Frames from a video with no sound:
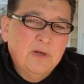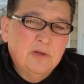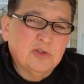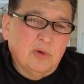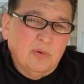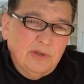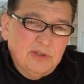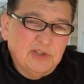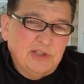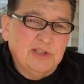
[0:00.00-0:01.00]
So when
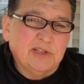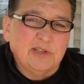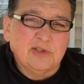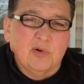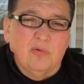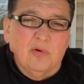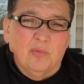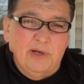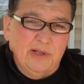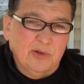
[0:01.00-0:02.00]
this season is over,
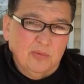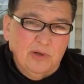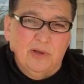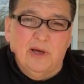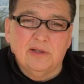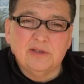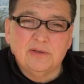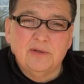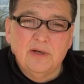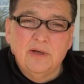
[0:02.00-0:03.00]
we need to realize
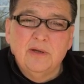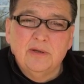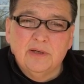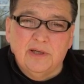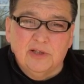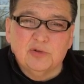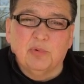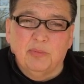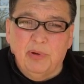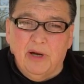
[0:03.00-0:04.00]
He is
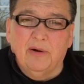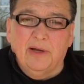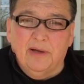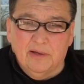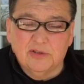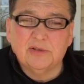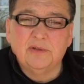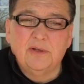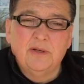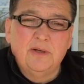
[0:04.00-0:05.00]
preparing us
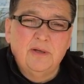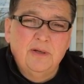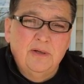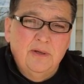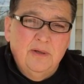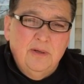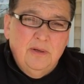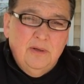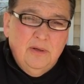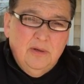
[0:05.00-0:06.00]

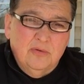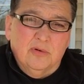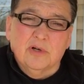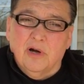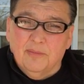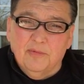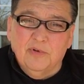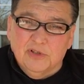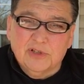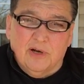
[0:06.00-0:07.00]
for com-
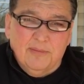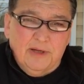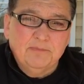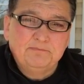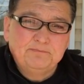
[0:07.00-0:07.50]
His coming.